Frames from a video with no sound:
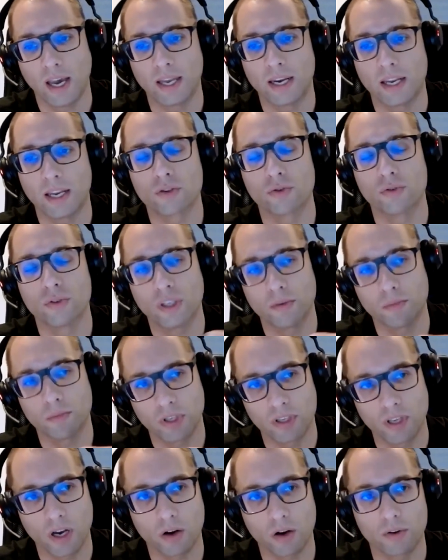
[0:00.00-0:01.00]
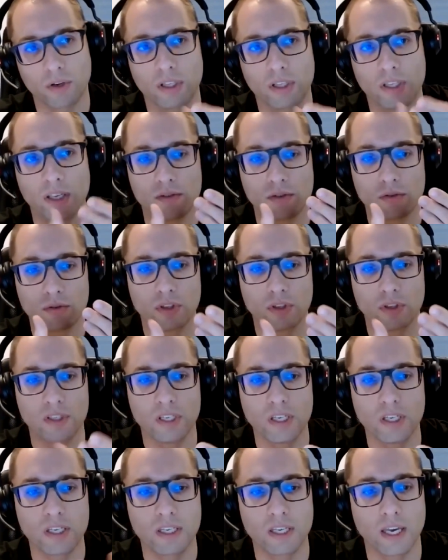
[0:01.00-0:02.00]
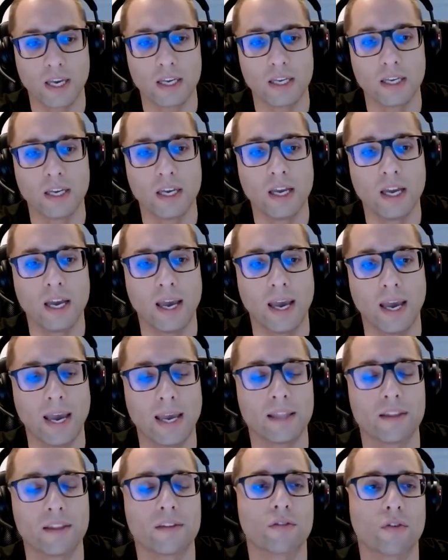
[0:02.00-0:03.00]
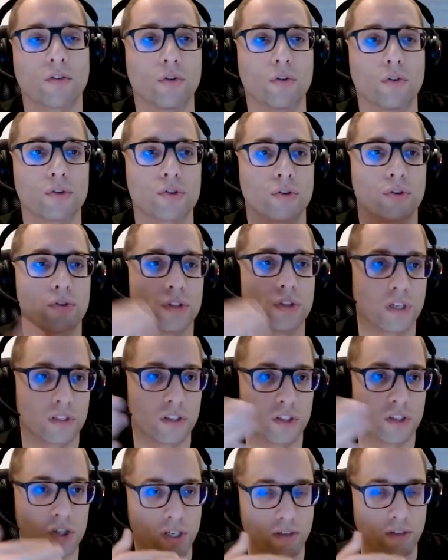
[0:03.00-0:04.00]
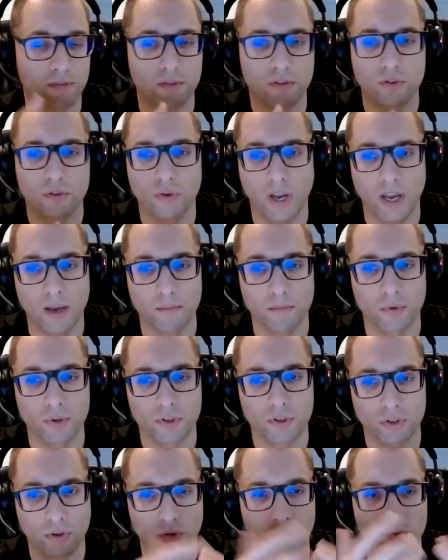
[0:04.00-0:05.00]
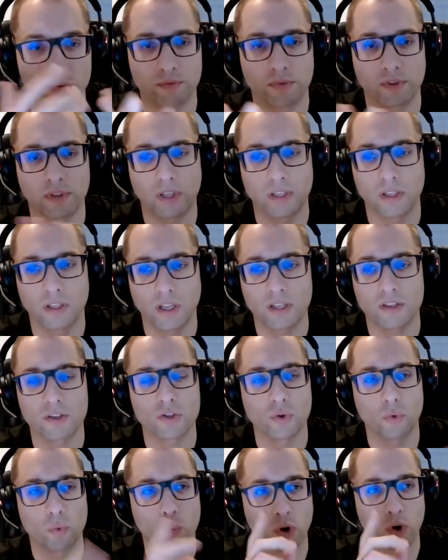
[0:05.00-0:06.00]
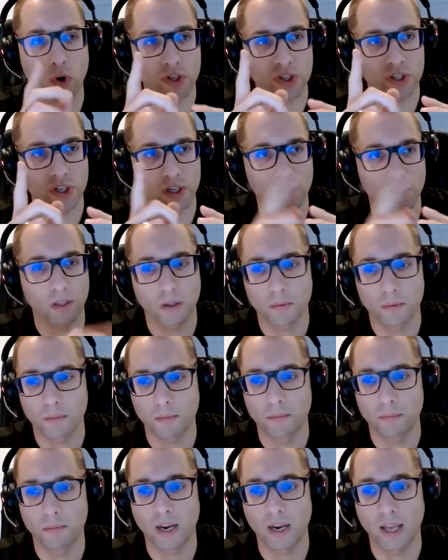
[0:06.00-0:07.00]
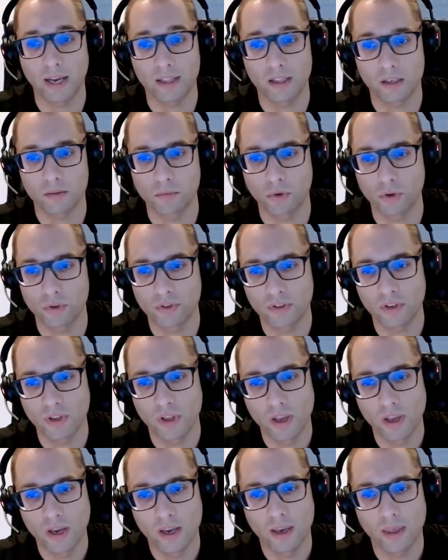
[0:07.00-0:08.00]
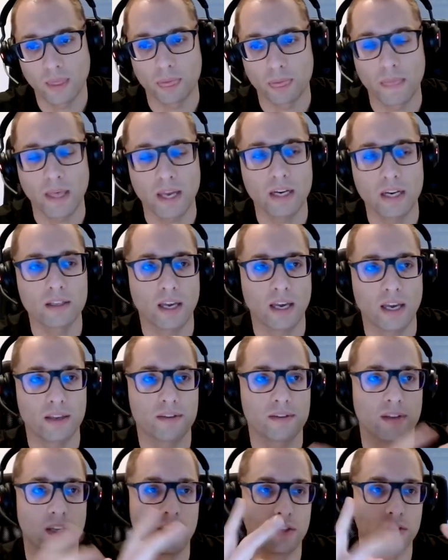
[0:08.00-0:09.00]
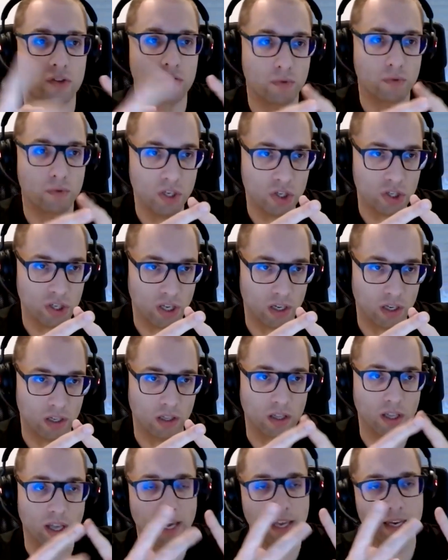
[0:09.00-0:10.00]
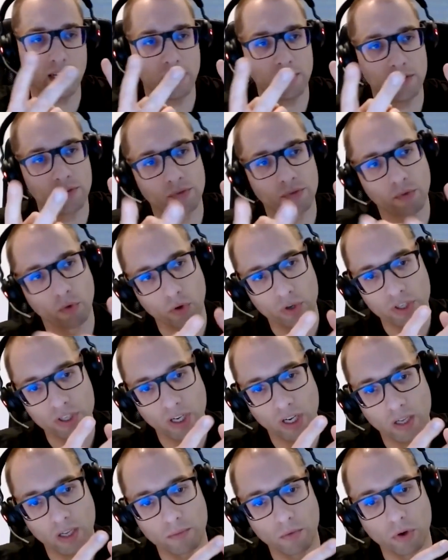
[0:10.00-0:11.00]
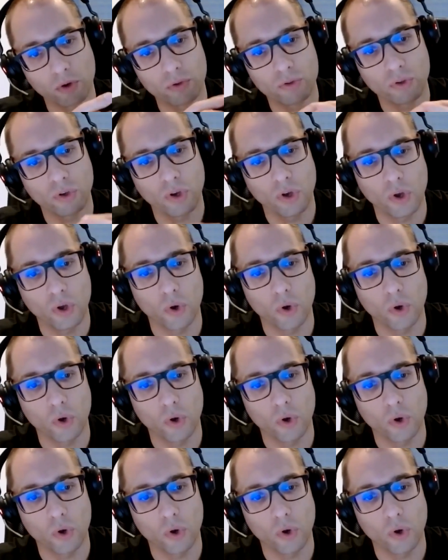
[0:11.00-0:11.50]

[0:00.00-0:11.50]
And as you dim it down, it gives you the decay and also the shifts to amber. So that's the one channel blinder mode. Then it has a 3-channel and a 4-channel mode,